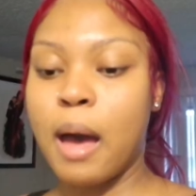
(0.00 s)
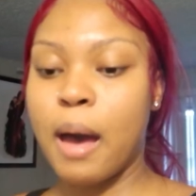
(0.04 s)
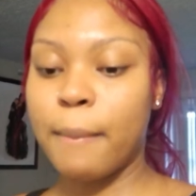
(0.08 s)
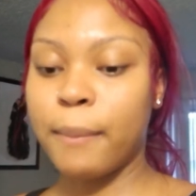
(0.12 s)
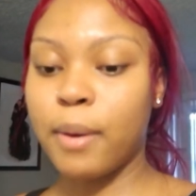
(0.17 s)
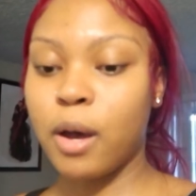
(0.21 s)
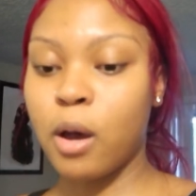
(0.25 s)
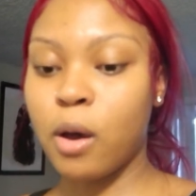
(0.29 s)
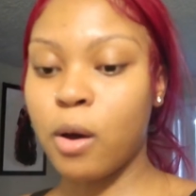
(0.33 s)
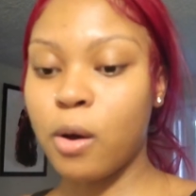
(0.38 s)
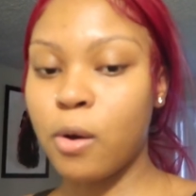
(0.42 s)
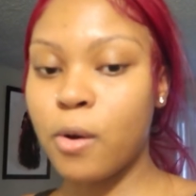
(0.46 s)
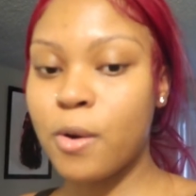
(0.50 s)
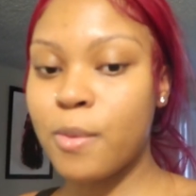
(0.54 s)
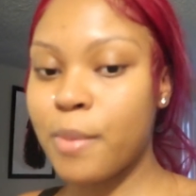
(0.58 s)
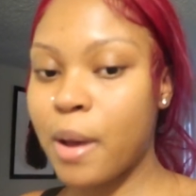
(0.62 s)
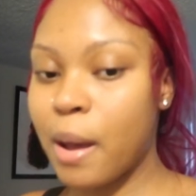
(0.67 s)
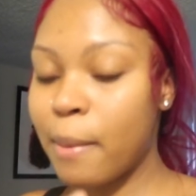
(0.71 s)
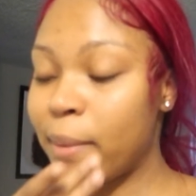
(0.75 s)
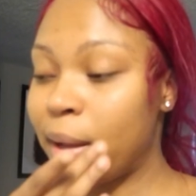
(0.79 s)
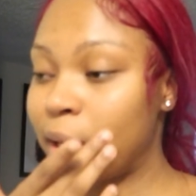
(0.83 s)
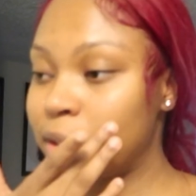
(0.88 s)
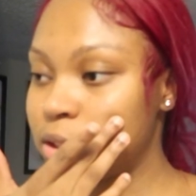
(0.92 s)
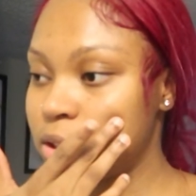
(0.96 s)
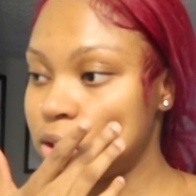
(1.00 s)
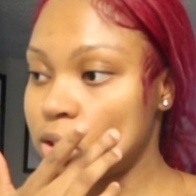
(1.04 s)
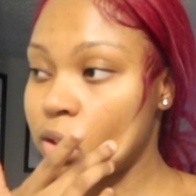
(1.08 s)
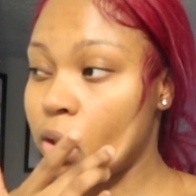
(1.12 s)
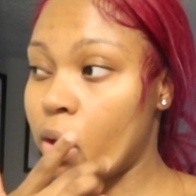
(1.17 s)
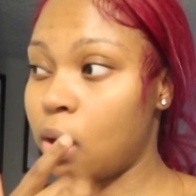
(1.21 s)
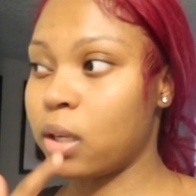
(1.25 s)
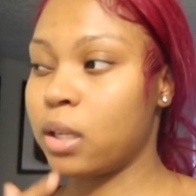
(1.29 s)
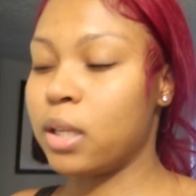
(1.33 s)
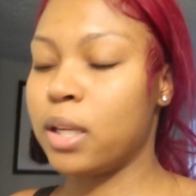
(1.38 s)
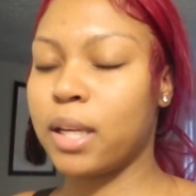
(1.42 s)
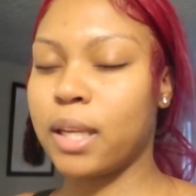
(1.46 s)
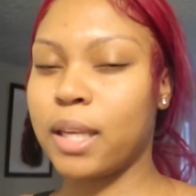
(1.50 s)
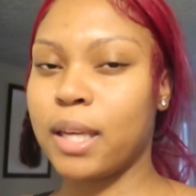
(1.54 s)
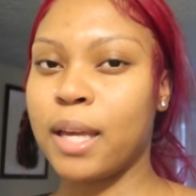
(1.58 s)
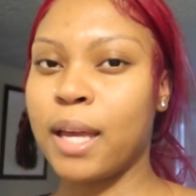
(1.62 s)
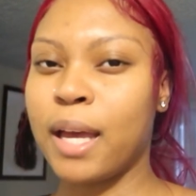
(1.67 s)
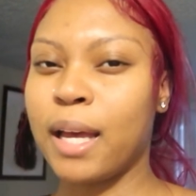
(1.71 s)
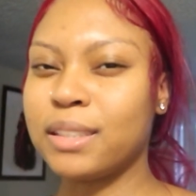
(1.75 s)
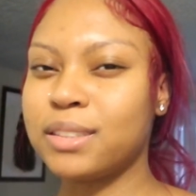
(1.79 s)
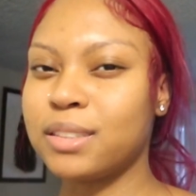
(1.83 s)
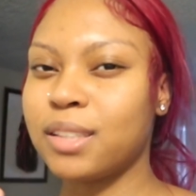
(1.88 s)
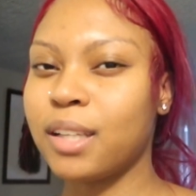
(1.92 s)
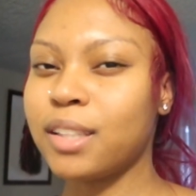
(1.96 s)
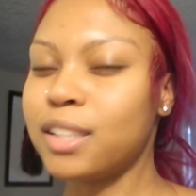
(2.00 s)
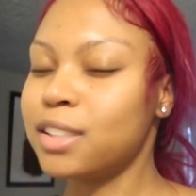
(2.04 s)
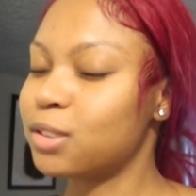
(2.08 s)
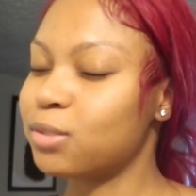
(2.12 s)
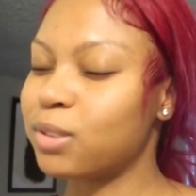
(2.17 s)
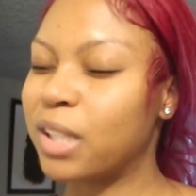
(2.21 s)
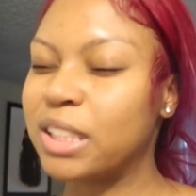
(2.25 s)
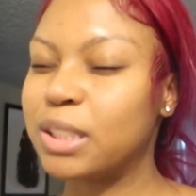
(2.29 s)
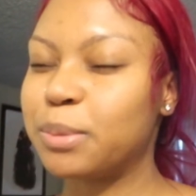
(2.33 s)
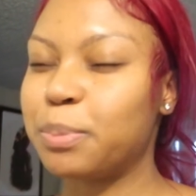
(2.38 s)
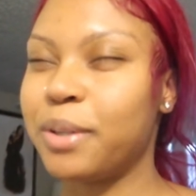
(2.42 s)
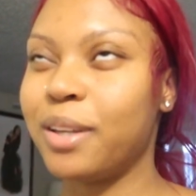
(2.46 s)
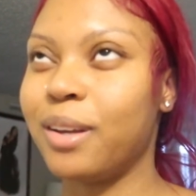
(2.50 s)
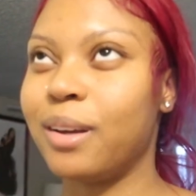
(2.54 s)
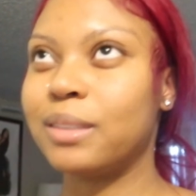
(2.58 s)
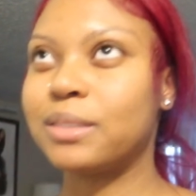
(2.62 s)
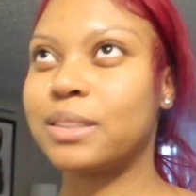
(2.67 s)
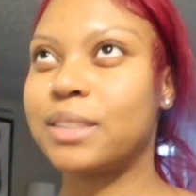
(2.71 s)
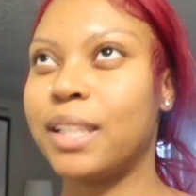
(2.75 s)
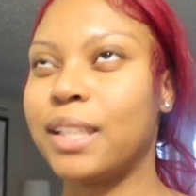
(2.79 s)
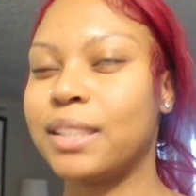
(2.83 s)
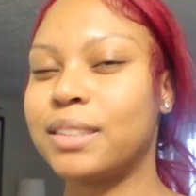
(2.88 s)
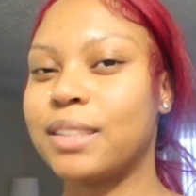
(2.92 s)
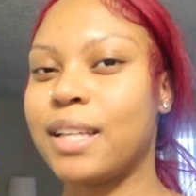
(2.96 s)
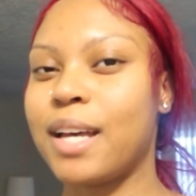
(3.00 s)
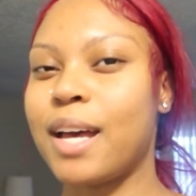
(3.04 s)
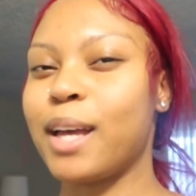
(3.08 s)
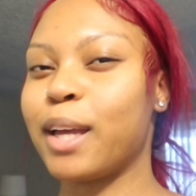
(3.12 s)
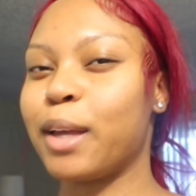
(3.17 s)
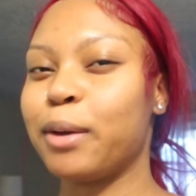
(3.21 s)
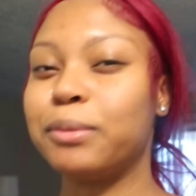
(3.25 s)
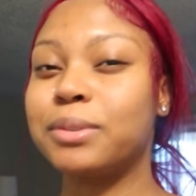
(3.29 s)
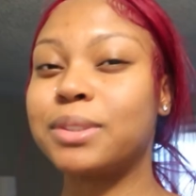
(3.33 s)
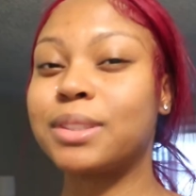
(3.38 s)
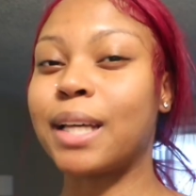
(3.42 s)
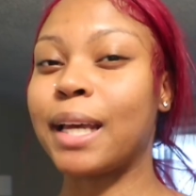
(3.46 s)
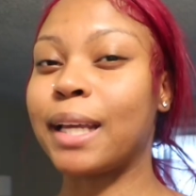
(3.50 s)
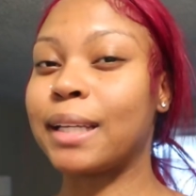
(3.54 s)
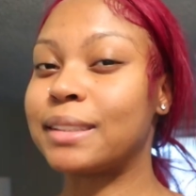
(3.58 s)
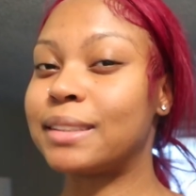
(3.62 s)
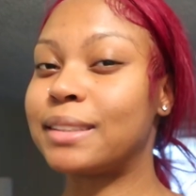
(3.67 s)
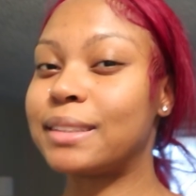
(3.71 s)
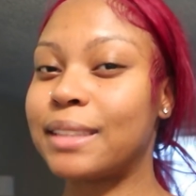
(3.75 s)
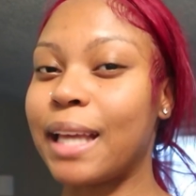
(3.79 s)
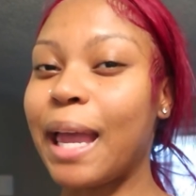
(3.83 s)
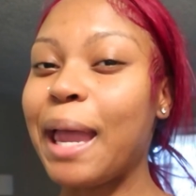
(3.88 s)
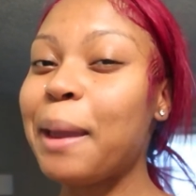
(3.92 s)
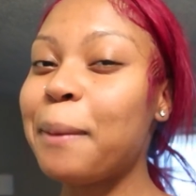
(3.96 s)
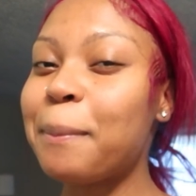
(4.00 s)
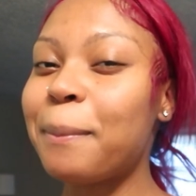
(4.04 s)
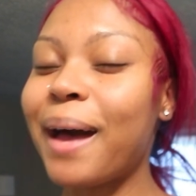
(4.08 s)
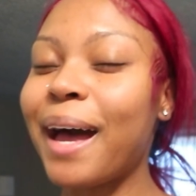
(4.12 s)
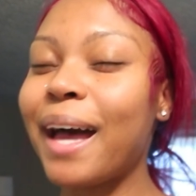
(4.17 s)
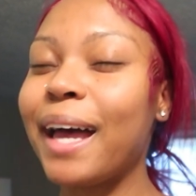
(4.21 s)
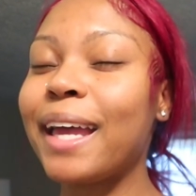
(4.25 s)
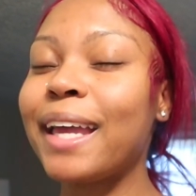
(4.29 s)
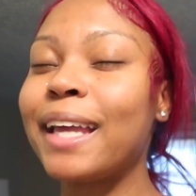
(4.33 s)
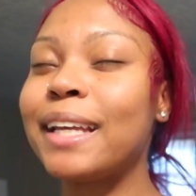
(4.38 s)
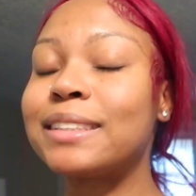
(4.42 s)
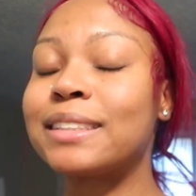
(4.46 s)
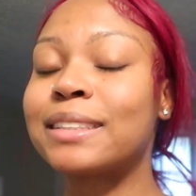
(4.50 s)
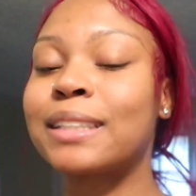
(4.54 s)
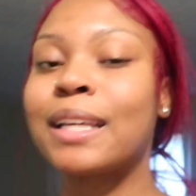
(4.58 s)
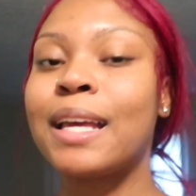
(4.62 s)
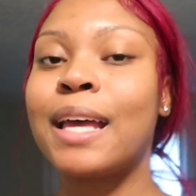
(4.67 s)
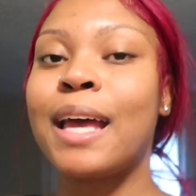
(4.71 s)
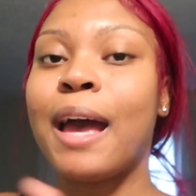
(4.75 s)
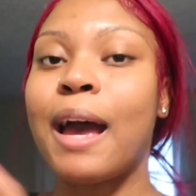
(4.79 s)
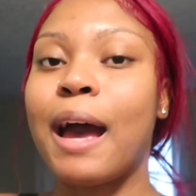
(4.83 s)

I'm home. I'm about to start cooking. I saw this recipe on TikTok. It was like steak bites.